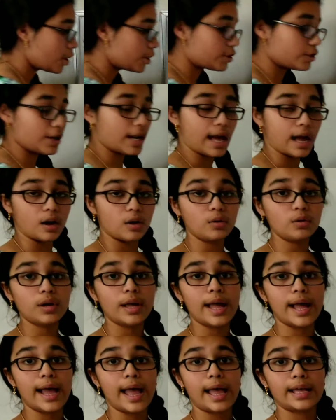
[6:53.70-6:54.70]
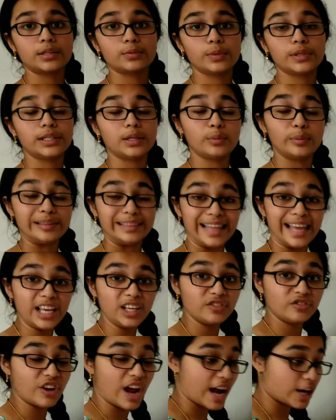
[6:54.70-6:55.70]
So now, as we did with like
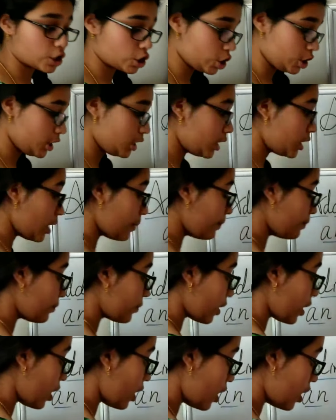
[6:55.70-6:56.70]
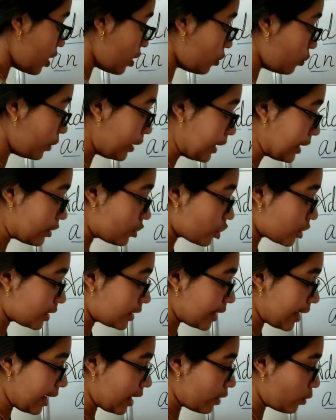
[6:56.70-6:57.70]
fractions, we can just
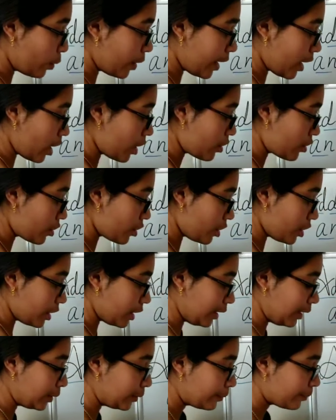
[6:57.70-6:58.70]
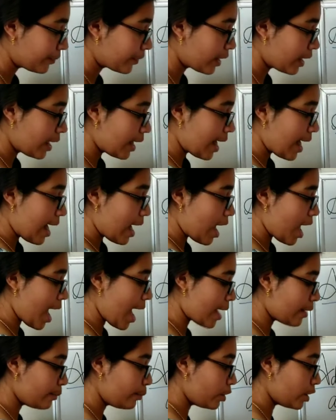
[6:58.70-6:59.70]
take away our 30
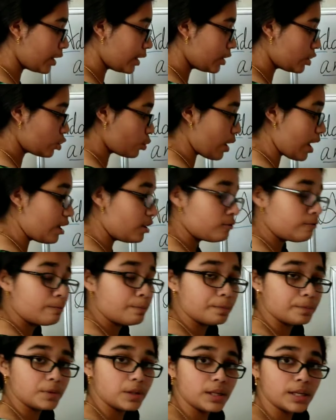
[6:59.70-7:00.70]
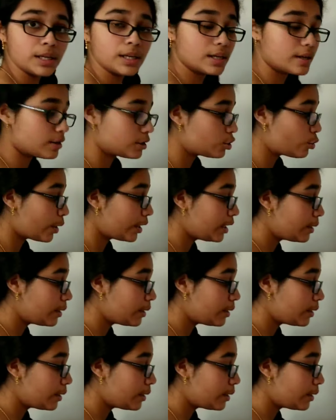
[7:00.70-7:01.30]
and put in 20